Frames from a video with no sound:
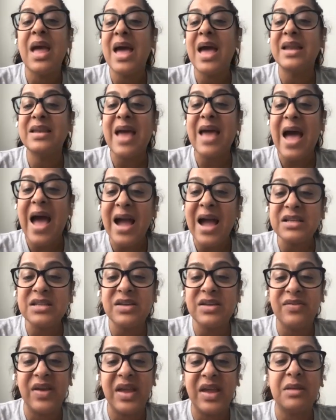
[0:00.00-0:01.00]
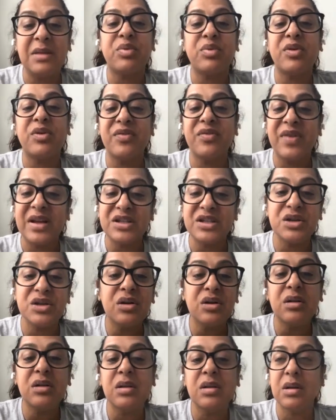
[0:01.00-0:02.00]
and activate
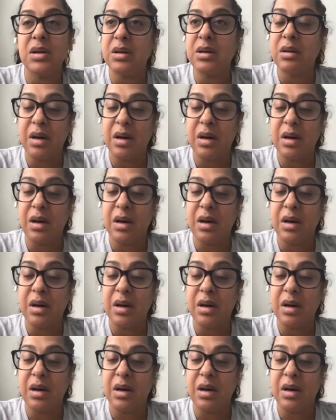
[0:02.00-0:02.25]
professional